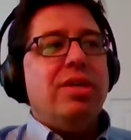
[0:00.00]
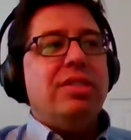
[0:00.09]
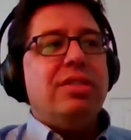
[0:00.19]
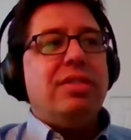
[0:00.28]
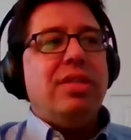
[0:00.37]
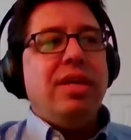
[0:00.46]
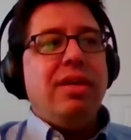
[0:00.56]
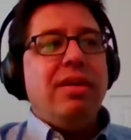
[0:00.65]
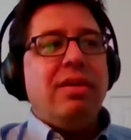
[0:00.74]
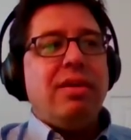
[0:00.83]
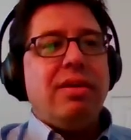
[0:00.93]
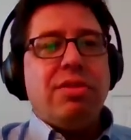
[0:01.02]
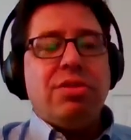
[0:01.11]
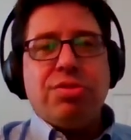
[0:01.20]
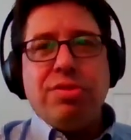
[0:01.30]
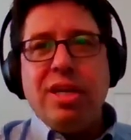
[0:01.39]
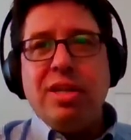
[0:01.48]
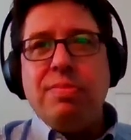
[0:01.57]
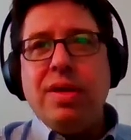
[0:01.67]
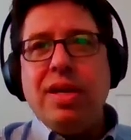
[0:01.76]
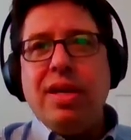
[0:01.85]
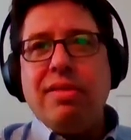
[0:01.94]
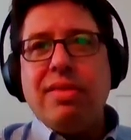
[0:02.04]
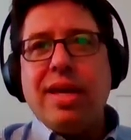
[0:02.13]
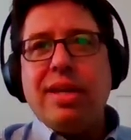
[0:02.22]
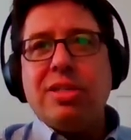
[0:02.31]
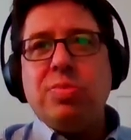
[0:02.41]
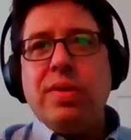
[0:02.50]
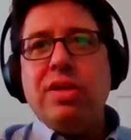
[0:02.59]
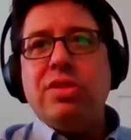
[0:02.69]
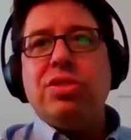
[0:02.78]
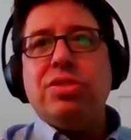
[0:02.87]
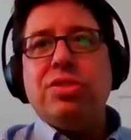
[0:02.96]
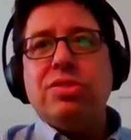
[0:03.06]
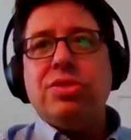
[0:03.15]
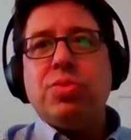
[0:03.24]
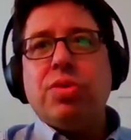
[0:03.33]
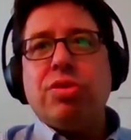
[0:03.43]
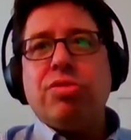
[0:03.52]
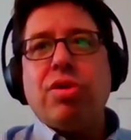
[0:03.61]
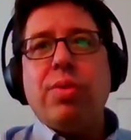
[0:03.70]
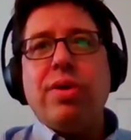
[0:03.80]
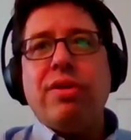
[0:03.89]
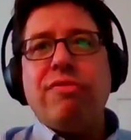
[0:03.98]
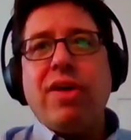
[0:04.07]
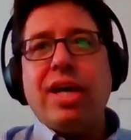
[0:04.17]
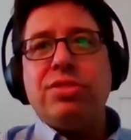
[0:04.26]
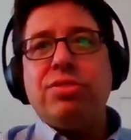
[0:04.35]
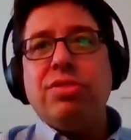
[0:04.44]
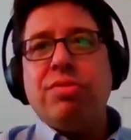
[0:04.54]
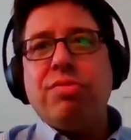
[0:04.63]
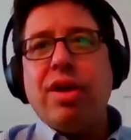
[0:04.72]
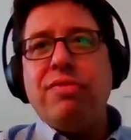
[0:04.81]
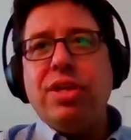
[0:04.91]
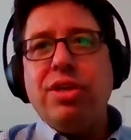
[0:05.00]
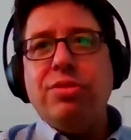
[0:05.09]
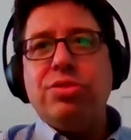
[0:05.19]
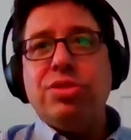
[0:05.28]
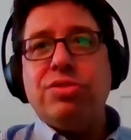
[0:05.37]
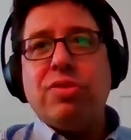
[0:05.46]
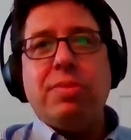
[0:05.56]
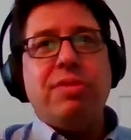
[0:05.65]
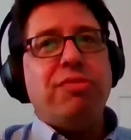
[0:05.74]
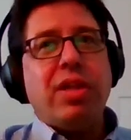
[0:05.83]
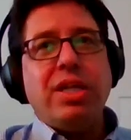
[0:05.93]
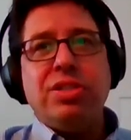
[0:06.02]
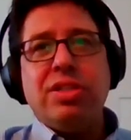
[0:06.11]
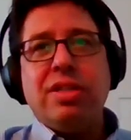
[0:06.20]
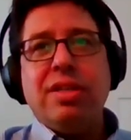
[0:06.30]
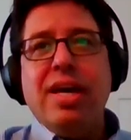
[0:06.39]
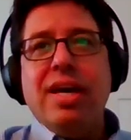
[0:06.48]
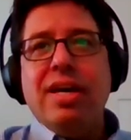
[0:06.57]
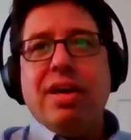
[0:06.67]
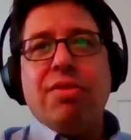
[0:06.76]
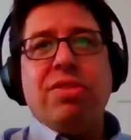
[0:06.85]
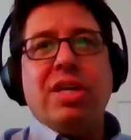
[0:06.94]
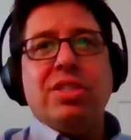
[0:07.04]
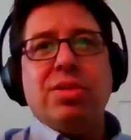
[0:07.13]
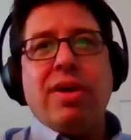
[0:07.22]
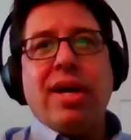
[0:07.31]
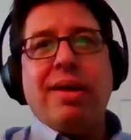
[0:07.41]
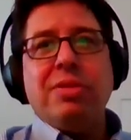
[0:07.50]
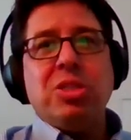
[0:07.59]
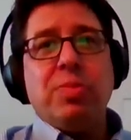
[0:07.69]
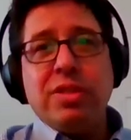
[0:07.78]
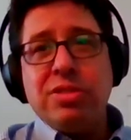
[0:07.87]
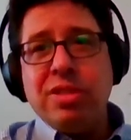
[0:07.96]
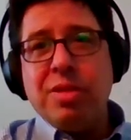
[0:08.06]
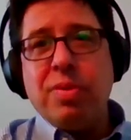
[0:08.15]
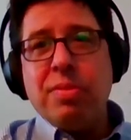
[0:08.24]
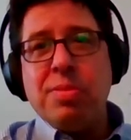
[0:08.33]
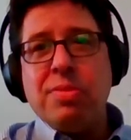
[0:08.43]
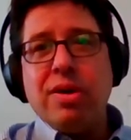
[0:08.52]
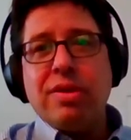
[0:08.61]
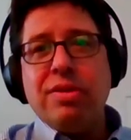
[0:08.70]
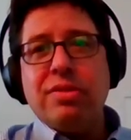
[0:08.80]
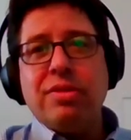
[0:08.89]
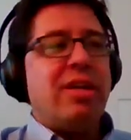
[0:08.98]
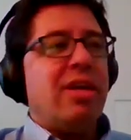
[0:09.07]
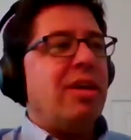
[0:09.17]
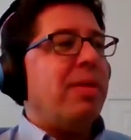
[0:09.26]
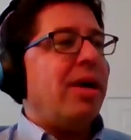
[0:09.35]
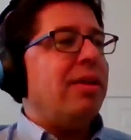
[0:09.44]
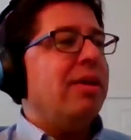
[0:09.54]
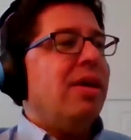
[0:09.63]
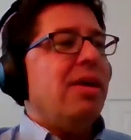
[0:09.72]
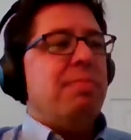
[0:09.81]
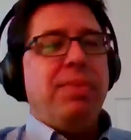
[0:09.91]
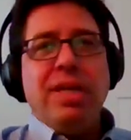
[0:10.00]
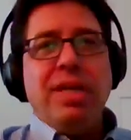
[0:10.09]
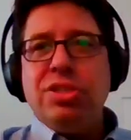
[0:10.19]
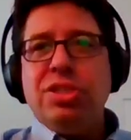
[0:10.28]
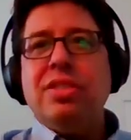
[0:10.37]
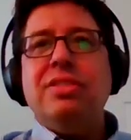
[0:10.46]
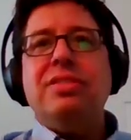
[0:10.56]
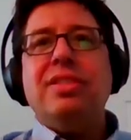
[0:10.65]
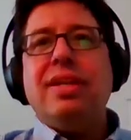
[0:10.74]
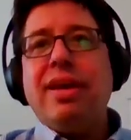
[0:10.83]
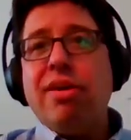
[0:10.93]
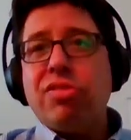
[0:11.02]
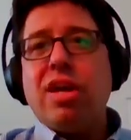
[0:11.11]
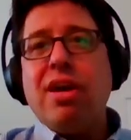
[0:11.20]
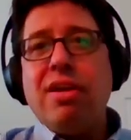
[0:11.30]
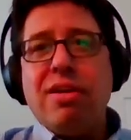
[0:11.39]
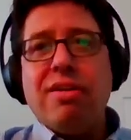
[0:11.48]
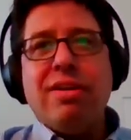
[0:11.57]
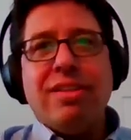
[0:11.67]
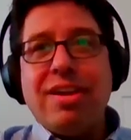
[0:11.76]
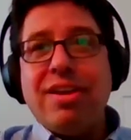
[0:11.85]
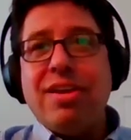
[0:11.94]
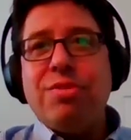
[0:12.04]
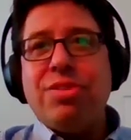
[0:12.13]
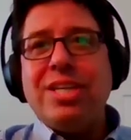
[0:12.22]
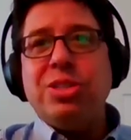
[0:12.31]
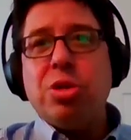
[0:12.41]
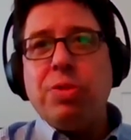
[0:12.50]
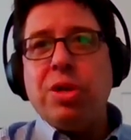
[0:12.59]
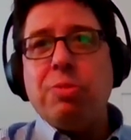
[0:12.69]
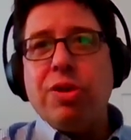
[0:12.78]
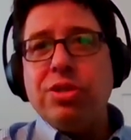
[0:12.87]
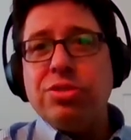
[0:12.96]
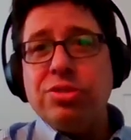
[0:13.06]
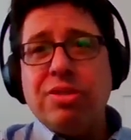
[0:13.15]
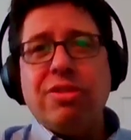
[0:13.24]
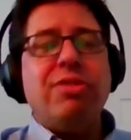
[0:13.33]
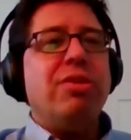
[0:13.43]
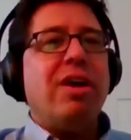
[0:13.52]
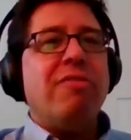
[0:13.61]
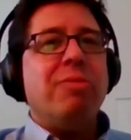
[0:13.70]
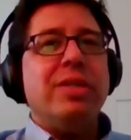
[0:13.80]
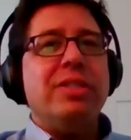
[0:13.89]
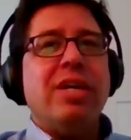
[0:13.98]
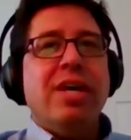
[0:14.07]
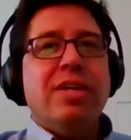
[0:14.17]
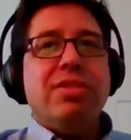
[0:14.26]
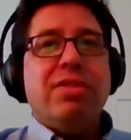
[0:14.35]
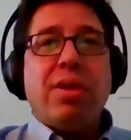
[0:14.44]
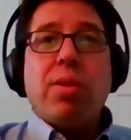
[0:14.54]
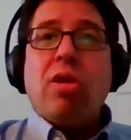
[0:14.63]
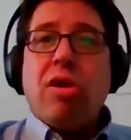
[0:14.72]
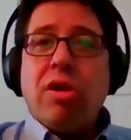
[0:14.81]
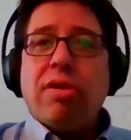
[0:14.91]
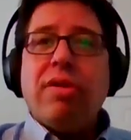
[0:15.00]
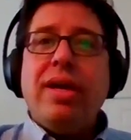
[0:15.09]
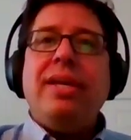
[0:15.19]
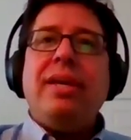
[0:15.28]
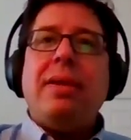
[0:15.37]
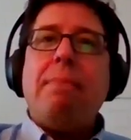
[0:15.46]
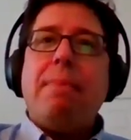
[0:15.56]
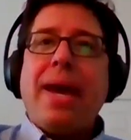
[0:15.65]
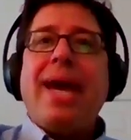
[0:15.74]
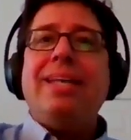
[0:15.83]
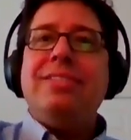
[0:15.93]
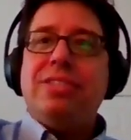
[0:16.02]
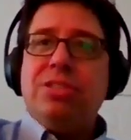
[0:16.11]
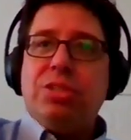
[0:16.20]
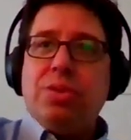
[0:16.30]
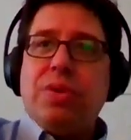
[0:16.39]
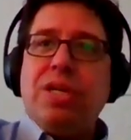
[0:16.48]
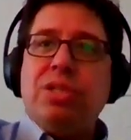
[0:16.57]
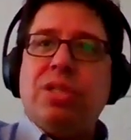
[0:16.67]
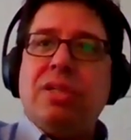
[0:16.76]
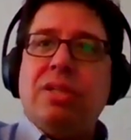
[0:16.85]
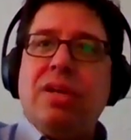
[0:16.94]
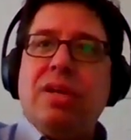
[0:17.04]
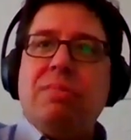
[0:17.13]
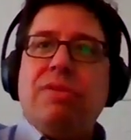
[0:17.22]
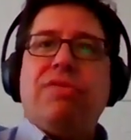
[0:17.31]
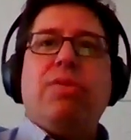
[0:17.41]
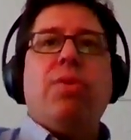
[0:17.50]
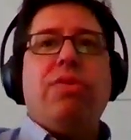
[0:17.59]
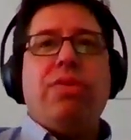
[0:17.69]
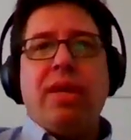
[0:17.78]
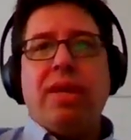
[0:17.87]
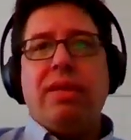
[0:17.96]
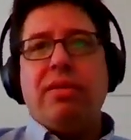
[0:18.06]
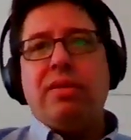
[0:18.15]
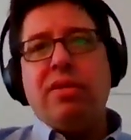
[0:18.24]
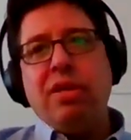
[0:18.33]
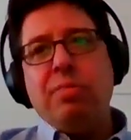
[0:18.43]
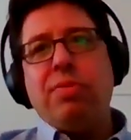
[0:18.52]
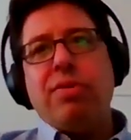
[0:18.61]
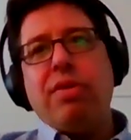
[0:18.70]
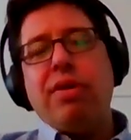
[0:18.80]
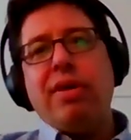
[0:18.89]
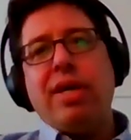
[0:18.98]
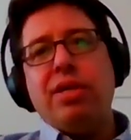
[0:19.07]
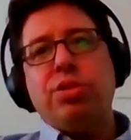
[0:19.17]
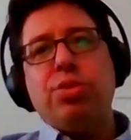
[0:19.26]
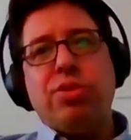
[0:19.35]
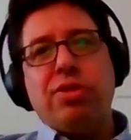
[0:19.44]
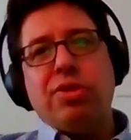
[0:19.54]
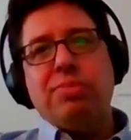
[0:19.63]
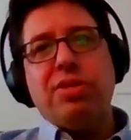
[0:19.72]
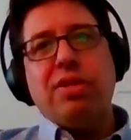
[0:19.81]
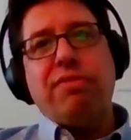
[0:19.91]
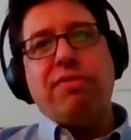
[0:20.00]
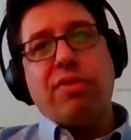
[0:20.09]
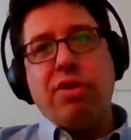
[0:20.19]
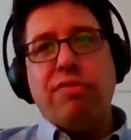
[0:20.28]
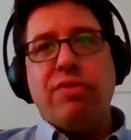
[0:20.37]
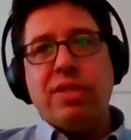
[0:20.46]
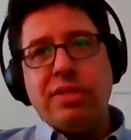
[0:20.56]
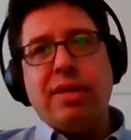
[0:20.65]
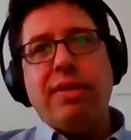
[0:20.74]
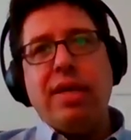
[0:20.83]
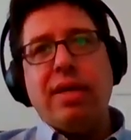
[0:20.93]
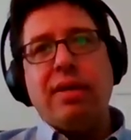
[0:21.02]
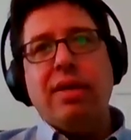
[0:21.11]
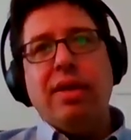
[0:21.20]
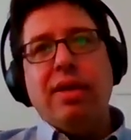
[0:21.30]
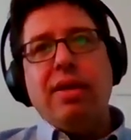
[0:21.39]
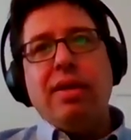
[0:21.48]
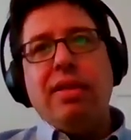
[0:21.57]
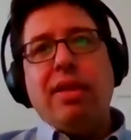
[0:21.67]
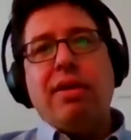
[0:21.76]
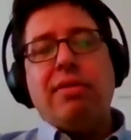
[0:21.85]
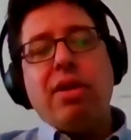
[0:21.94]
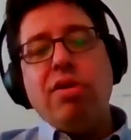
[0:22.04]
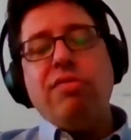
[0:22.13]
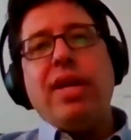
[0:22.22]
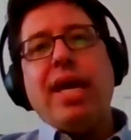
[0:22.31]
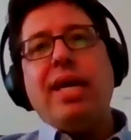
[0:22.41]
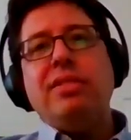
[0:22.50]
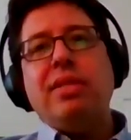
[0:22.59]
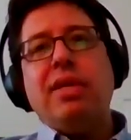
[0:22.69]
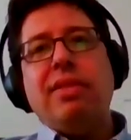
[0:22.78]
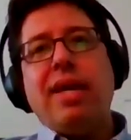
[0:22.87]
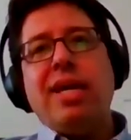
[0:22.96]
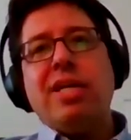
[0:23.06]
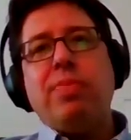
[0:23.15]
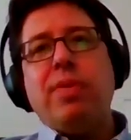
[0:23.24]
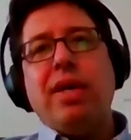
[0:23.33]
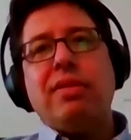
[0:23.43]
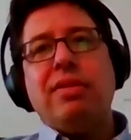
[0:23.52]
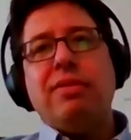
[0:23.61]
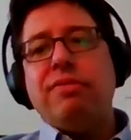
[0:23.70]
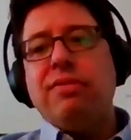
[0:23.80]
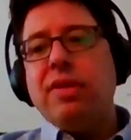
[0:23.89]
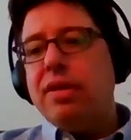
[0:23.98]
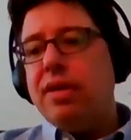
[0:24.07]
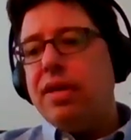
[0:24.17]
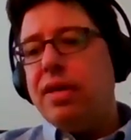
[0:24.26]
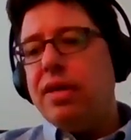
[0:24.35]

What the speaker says: you could see the trend being that expenditures were growing faster than revenues just from inflation and other things that were happening, especially in the public market. You're talking about pensions and health care and a lot of other things that are putting pressures on local governments. So they were already in a bad situation before then. The temporary kind of short-term stuff of COVID is now hitting. And now COVID adds in the aspect of